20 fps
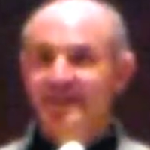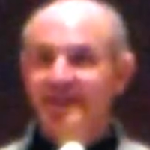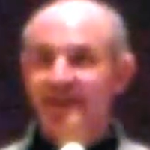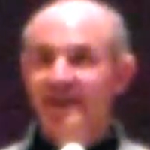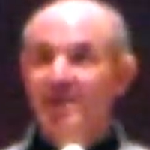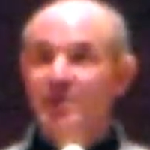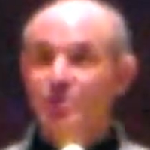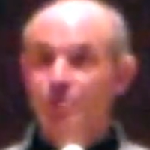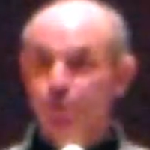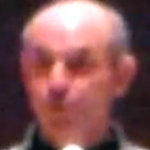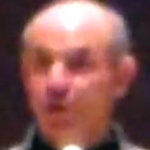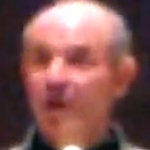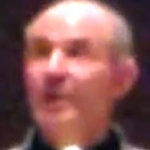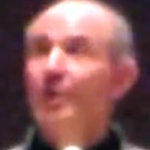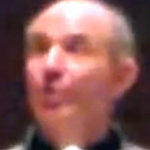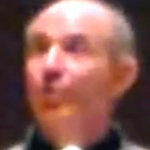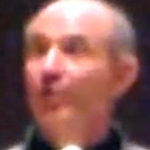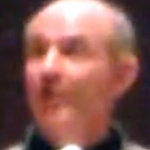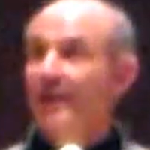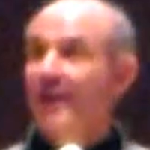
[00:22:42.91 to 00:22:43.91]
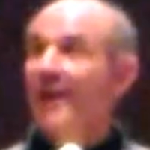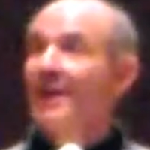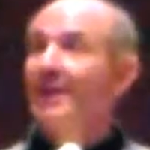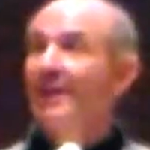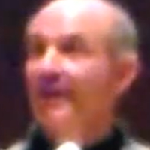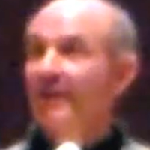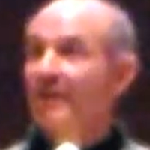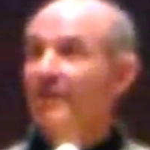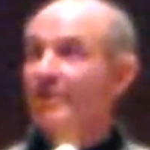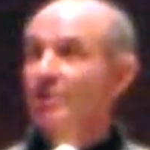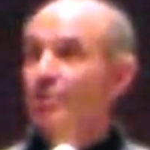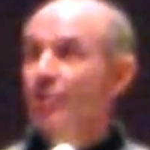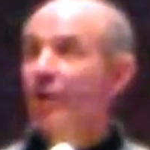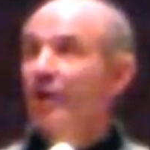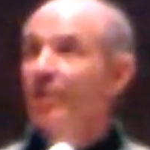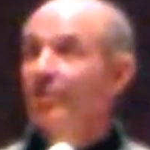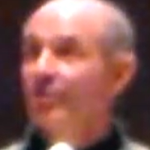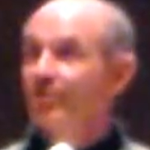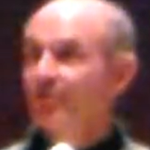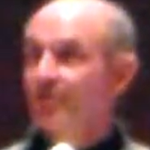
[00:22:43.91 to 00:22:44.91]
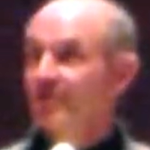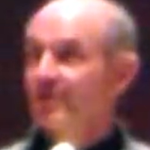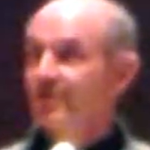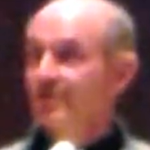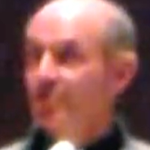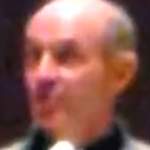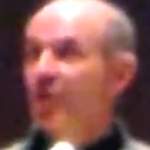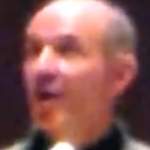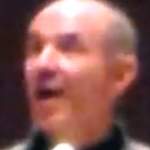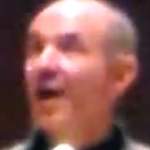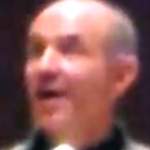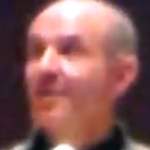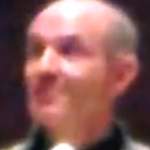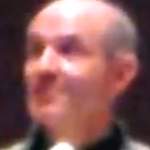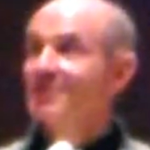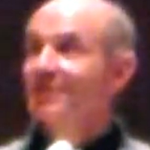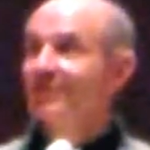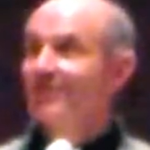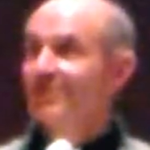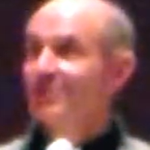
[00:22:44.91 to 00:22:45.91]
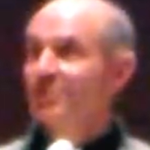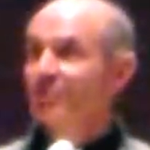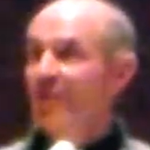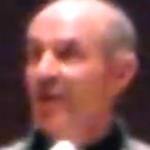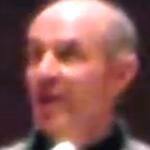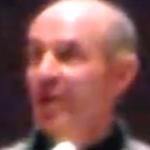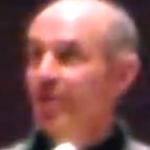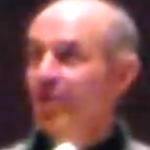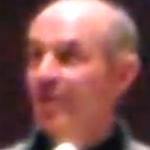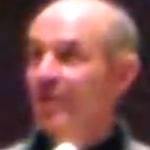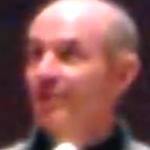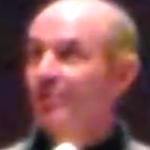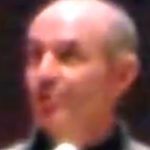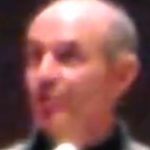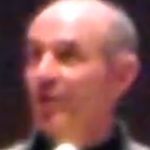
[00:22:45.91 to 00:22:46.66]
He is recreating the 12 tribes of Israel with